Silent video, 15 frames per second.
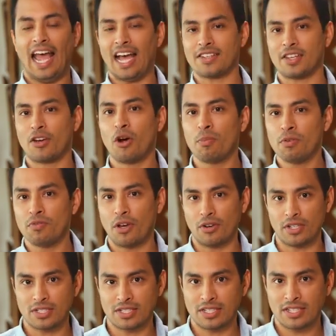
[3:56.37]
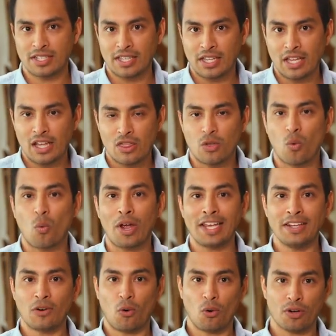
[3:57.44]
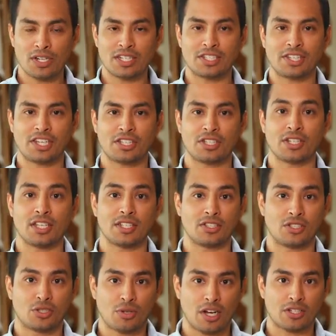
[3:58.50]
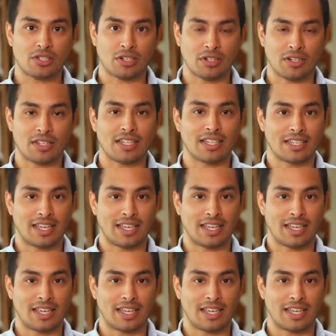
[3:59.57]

As I hope you've noticed, the way an organization is structured